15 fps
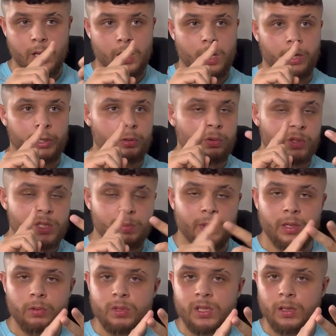Are you going to be
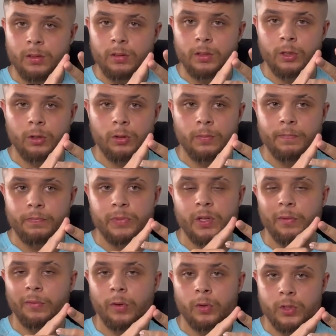using, your
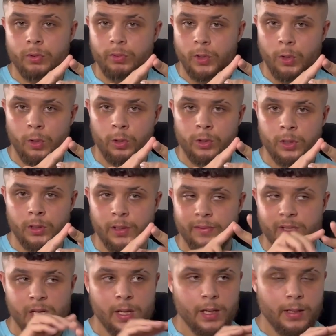phone to record your lifts?
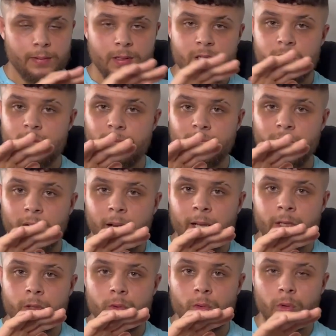This is something that I
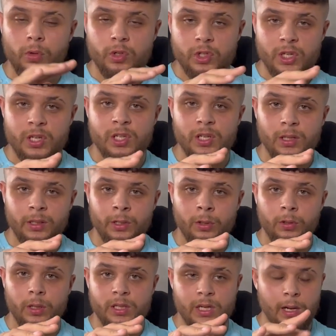do consistently
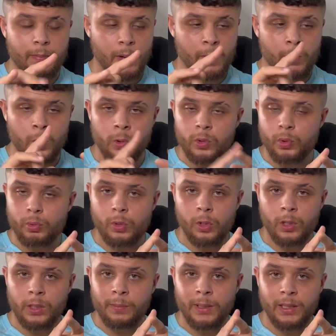all the time. I'm always
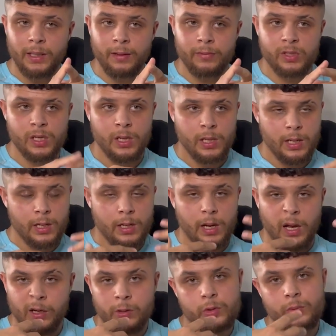recording my lifts,
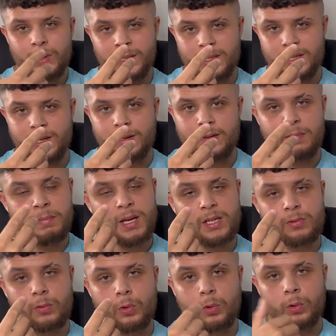and as well as that, makes
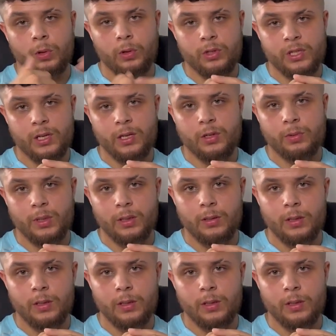for cool content as well.